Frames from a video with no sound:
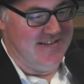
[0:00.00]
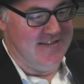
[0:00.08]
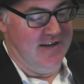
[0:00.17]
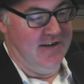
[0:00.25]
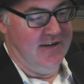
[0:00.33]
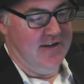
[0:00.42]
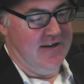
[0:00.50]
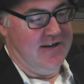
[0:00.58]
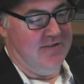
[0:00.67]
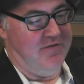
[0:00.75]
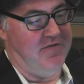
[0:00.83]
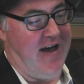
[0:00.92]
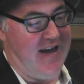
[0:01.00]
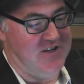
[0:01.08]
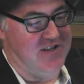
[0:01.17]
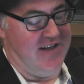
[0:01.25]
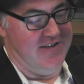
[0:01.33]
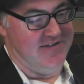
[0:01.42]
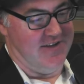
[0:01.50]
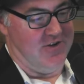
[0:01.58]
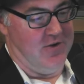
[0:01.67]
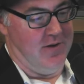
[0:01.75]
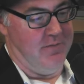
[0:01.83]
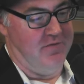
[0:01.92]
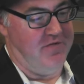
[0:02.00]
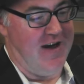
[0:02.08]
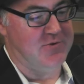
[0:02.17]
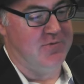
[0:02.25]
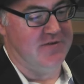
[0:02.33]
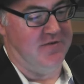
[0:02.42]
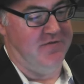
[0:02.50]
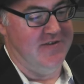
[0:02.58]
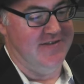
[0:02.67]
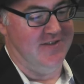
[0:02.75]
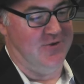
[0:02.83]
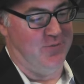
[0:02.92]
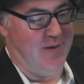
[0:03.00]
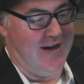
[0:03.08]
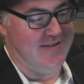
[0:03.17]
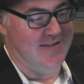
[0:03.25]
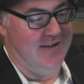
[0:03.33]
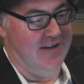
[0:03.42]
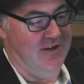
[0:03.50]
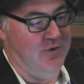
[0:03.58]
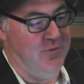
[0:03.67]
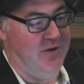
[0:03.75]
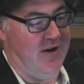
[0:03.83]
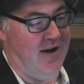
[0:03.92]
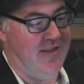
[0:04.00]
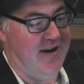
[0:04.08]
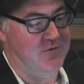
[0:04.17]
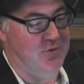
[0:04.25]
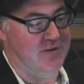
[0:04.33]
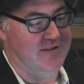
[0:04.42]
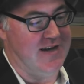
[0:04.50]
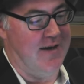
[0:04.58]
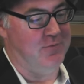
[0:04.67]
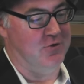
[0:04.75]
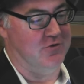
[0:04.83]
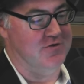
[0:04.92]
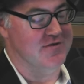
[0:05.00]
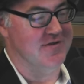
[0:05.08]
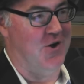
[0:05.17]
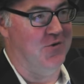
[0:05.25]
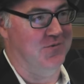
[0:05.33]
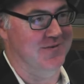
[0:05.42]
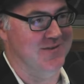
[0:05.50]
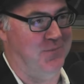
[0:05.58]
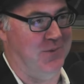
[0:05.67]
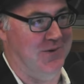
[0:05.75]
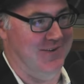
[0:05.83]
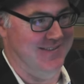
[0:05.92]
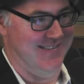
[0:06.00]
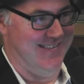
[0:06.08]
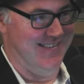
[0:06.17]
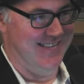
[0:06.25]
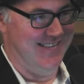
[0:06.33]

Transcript: said, "Fash," they used to call him. Fash was a physical Bassett, and you would either have to adapt or dissolve as a person.